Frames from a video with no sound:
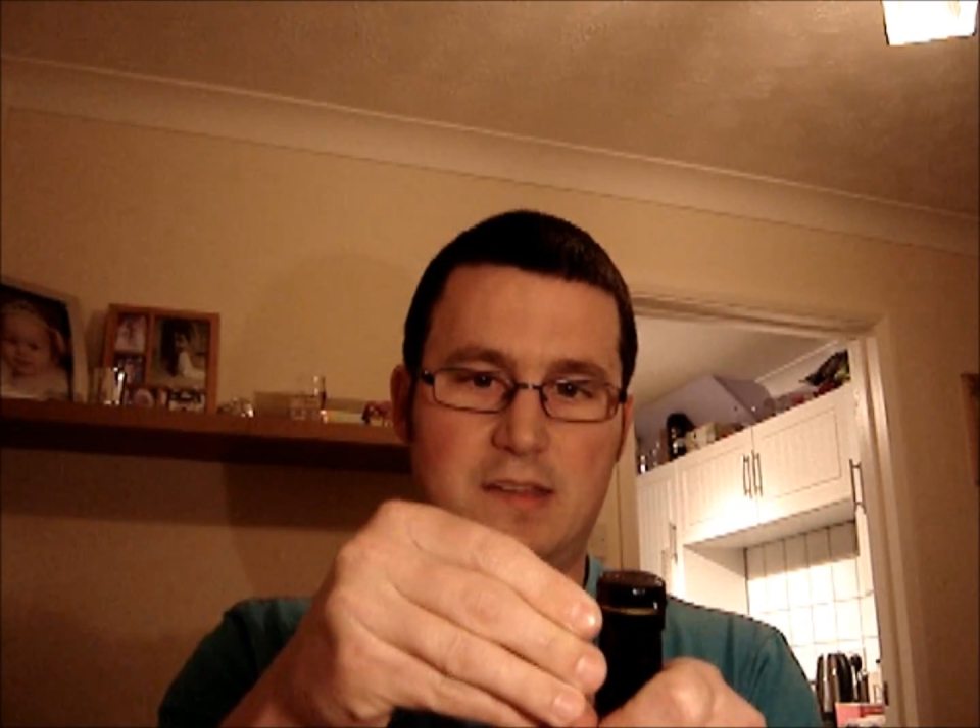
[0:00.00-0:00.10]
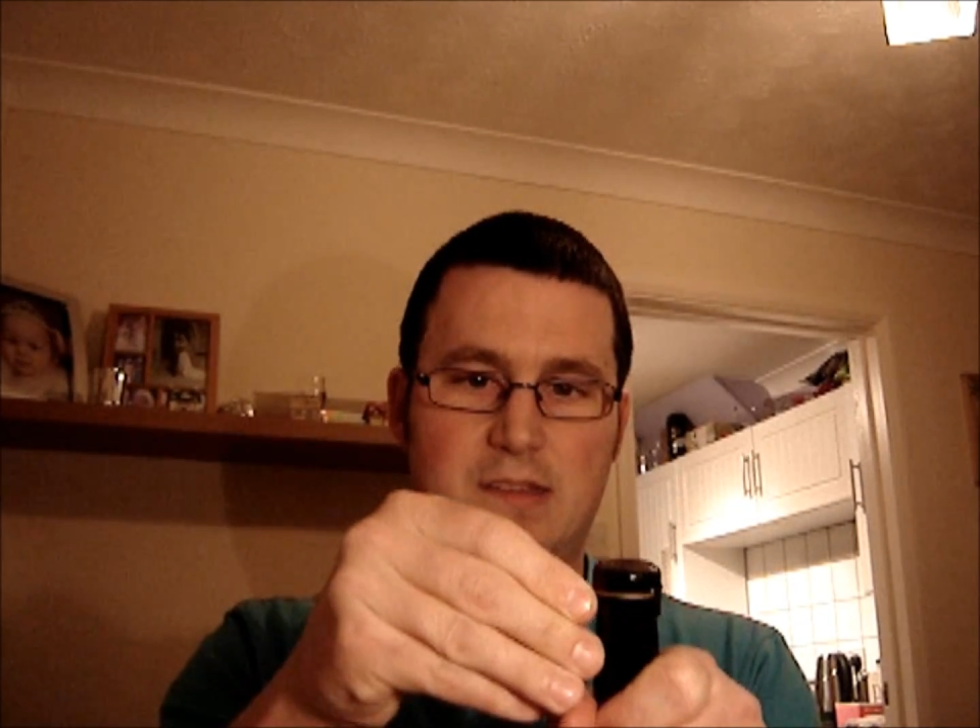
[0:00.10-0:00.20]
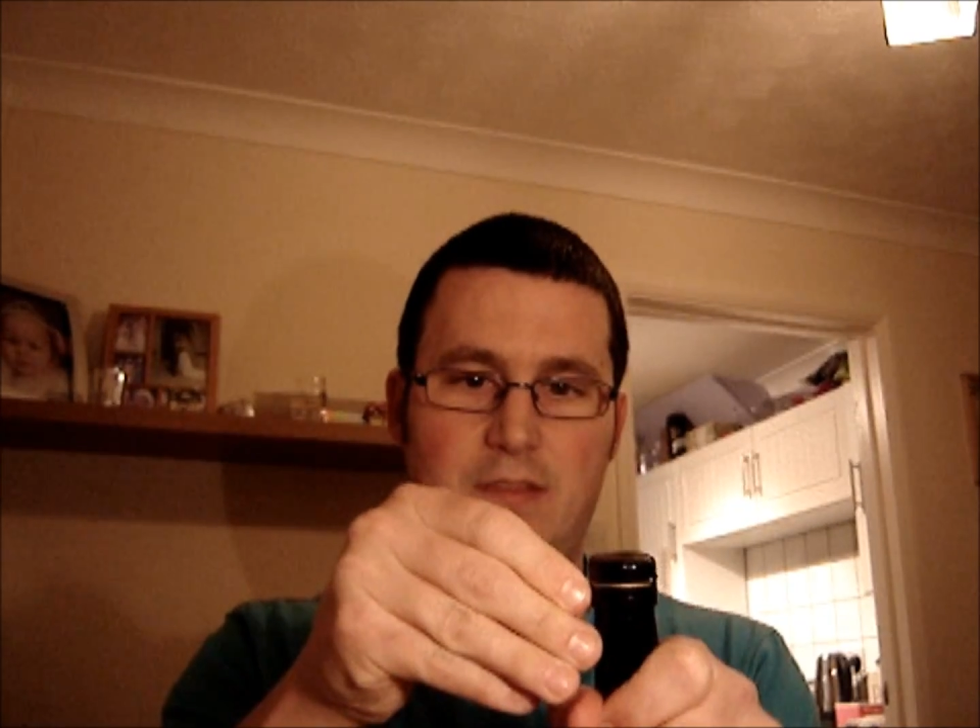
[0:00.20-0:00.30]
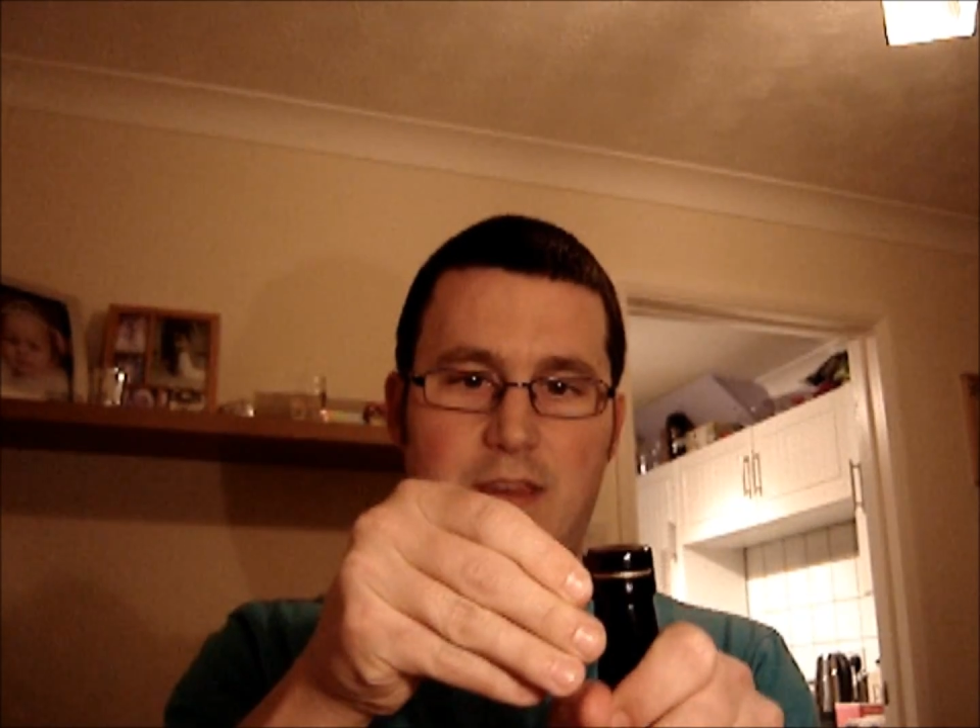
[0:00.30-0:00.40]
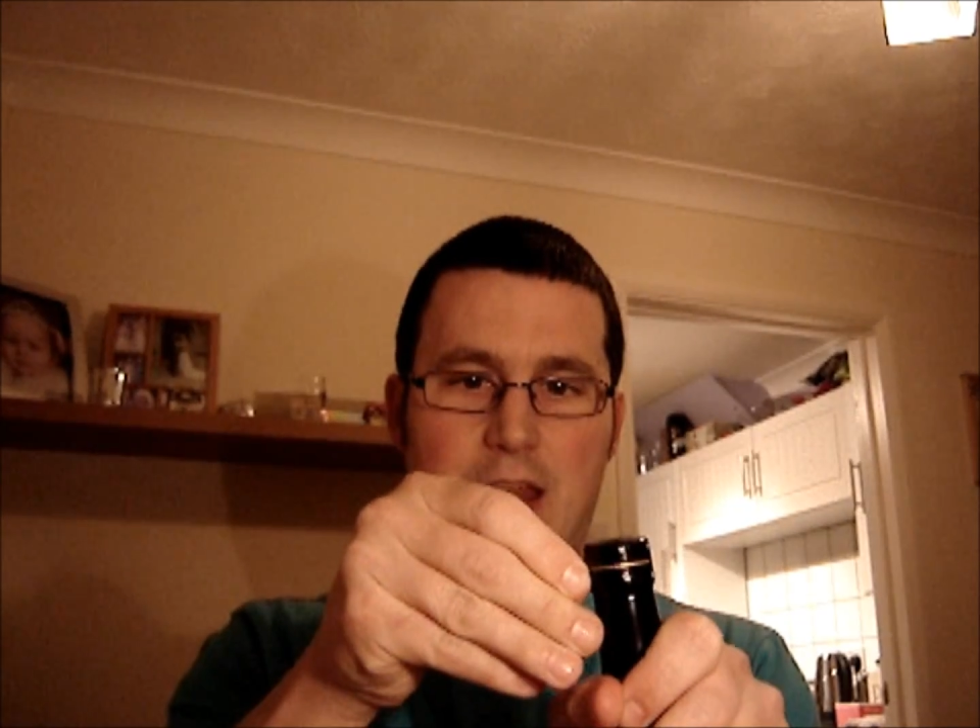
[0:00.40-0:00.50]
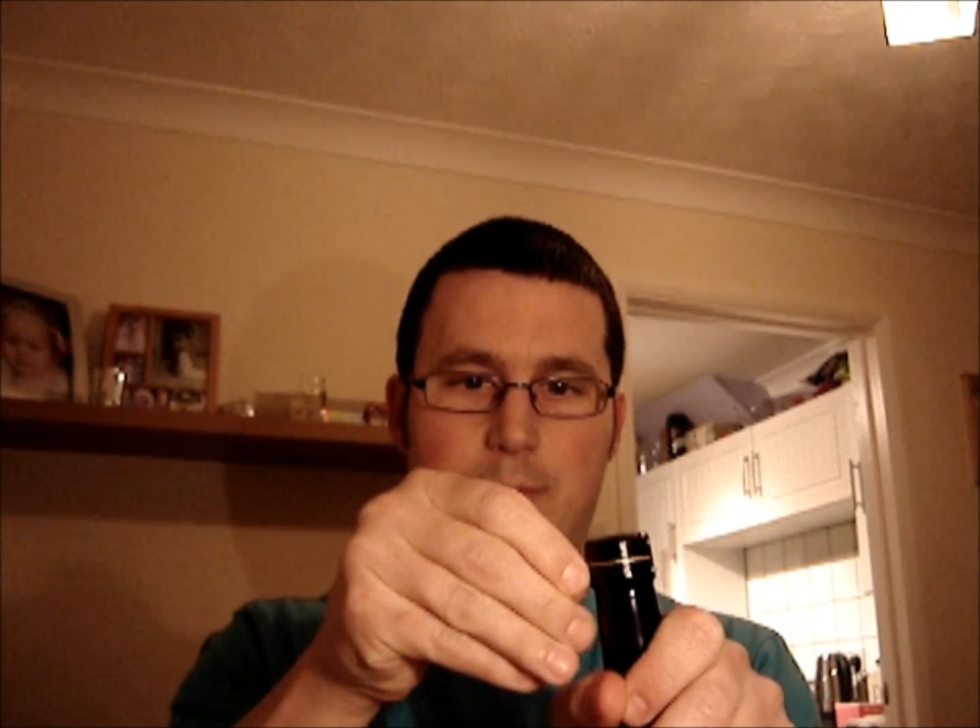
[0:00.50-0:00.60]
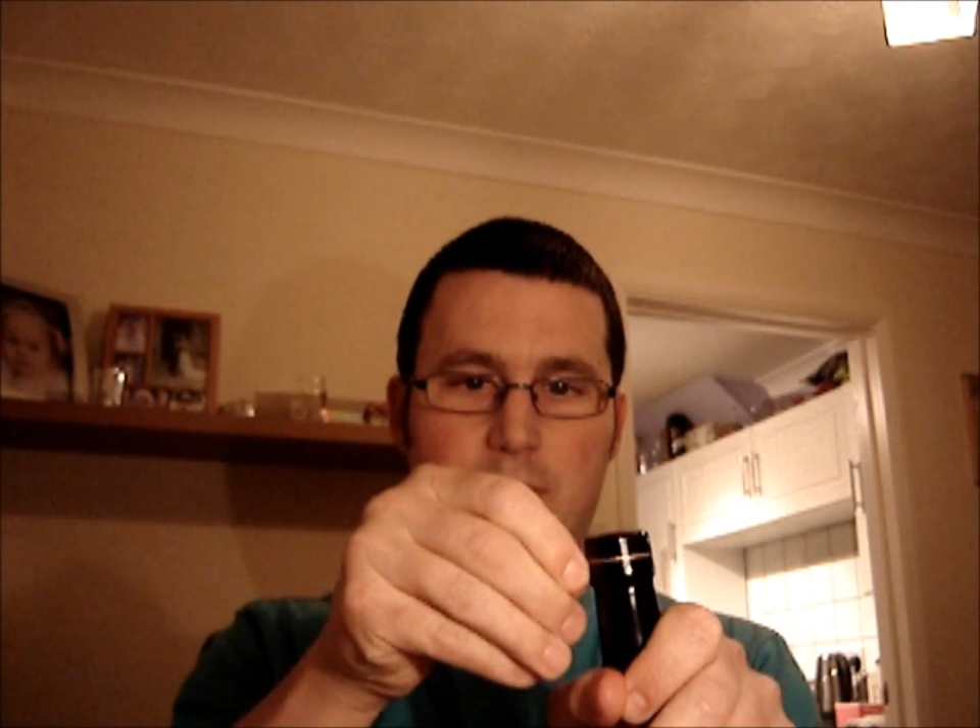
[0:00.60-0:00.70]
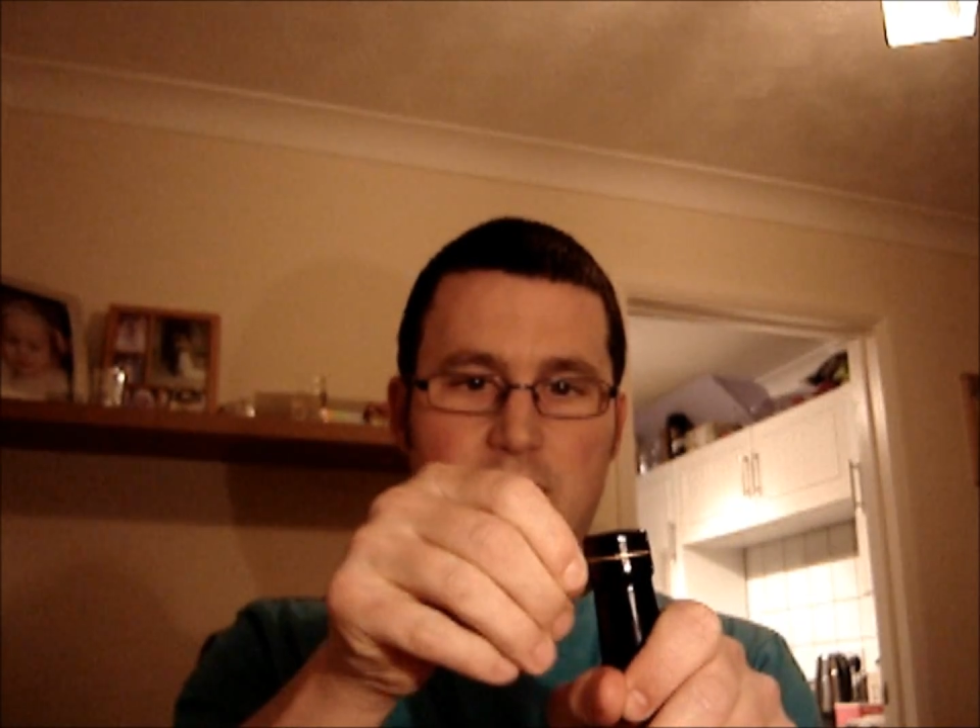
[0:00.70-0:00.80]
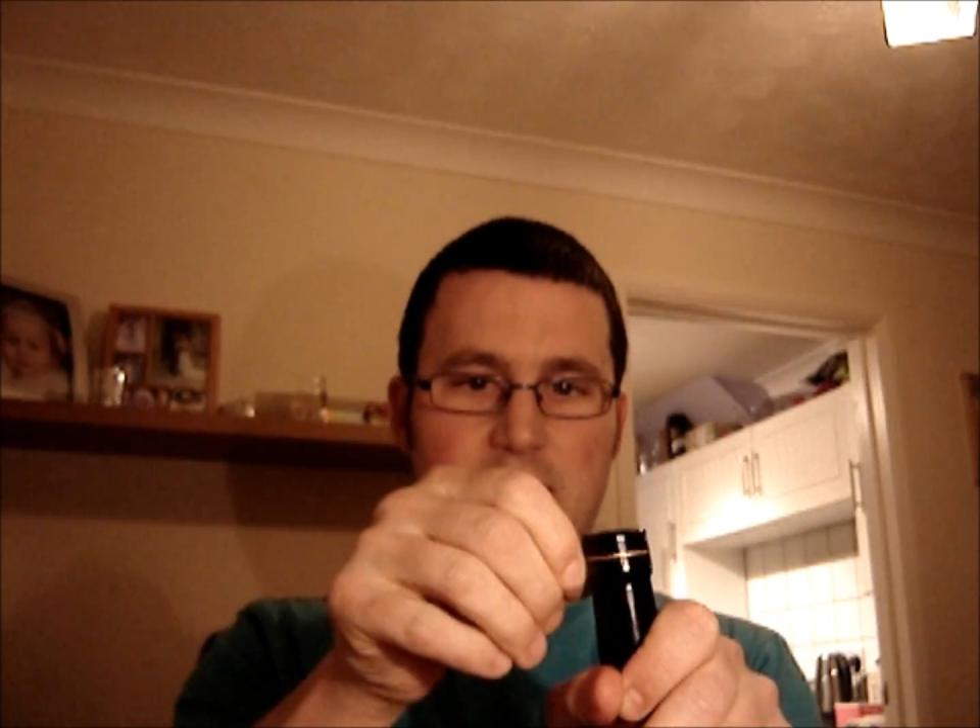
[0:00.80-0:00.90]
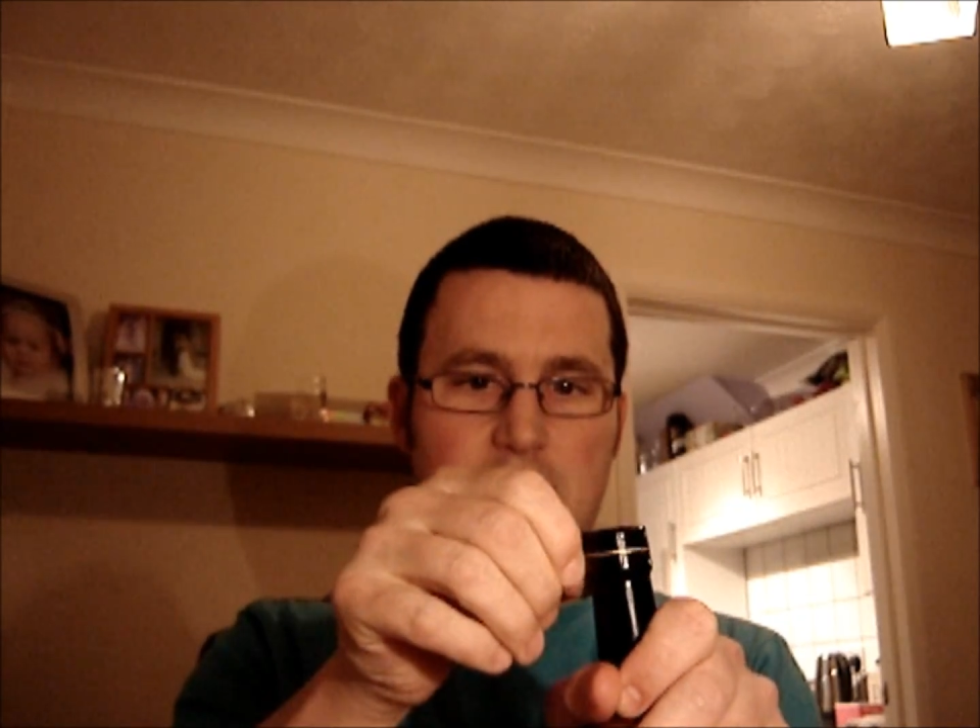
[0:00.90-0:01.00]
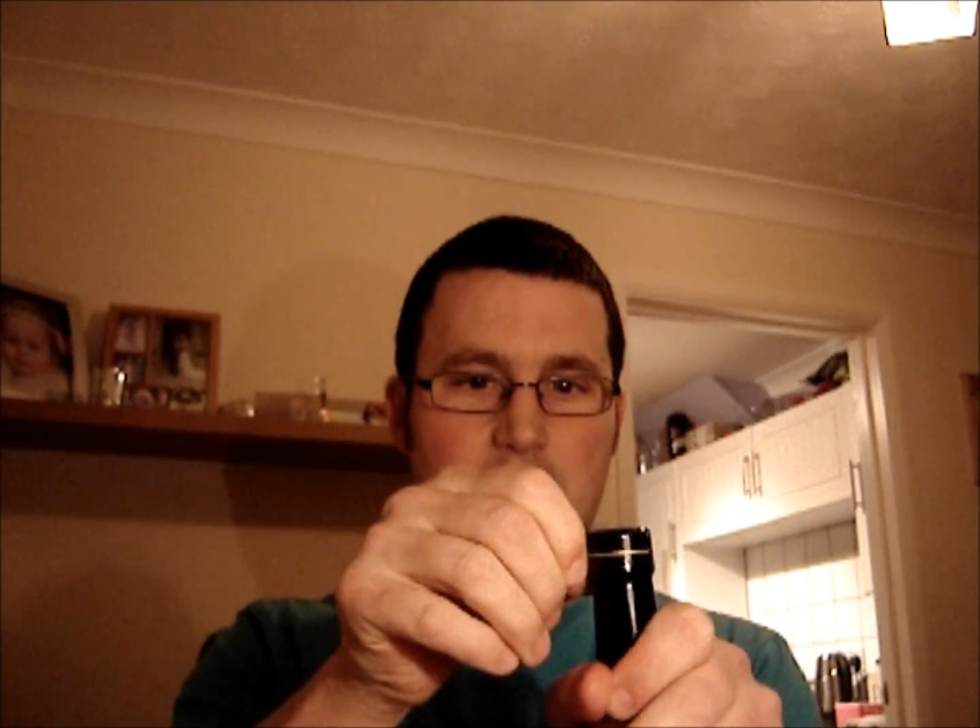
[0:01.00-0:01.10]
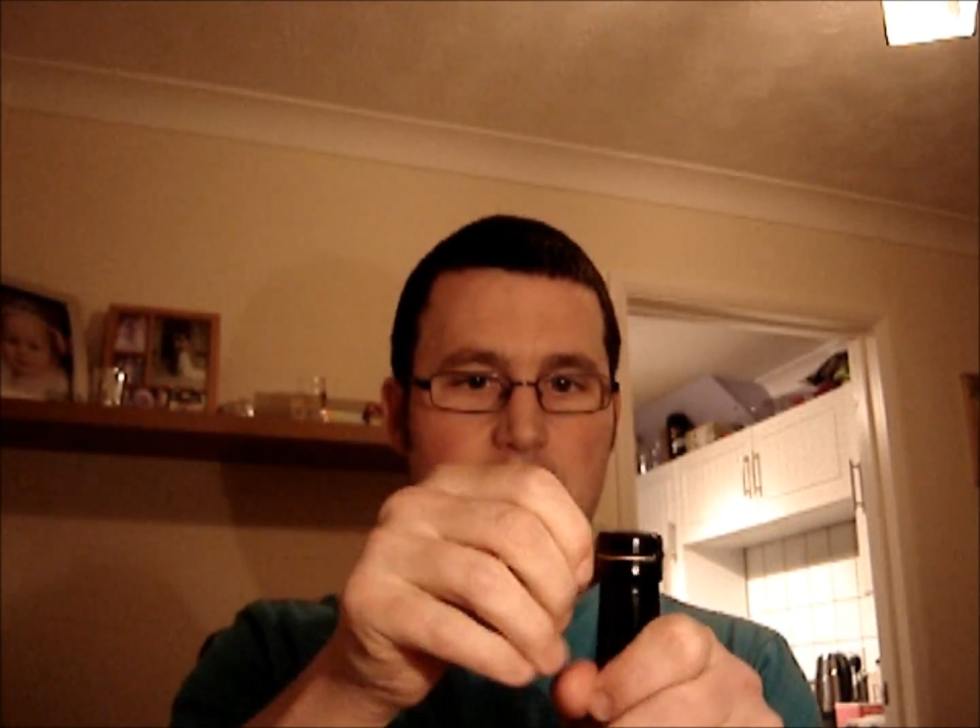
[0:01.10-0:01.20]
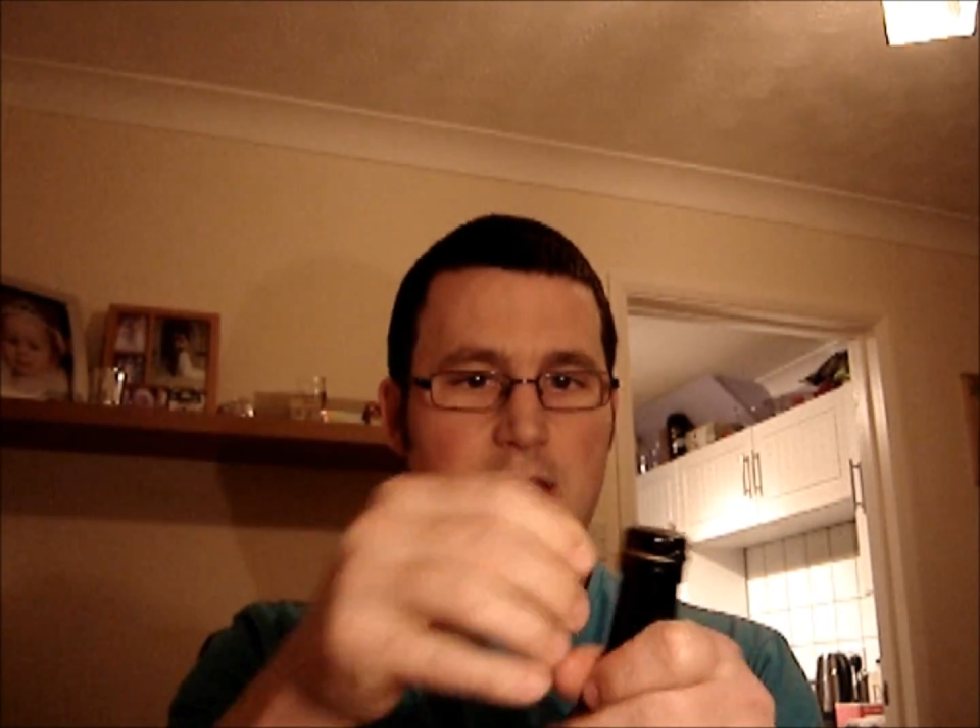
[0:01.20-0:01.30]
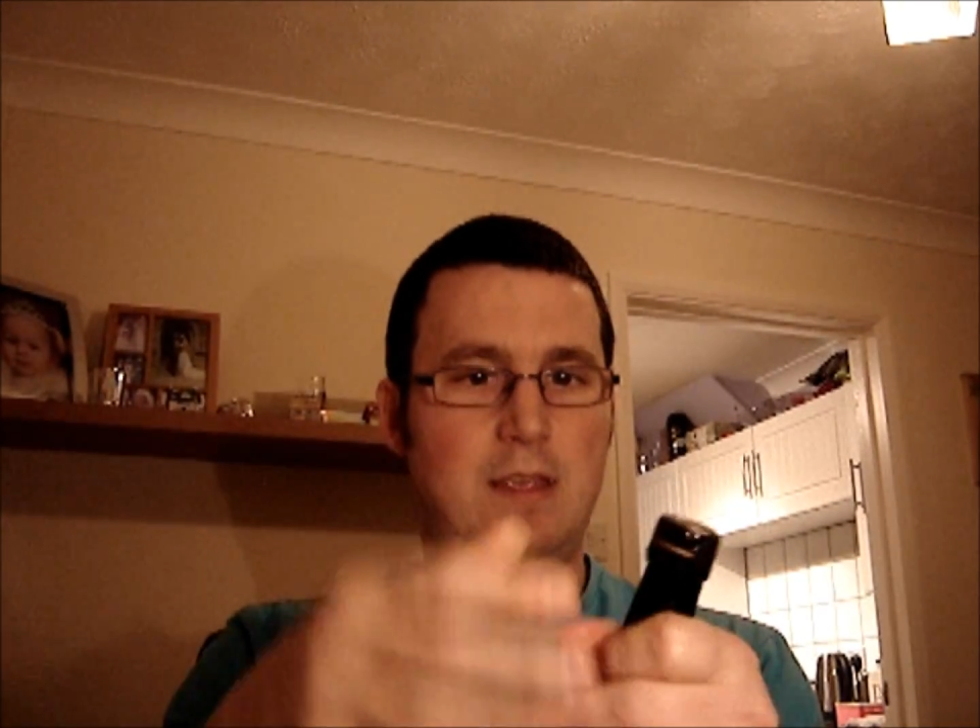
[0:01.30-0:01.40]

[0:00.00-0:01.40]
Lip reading: something happens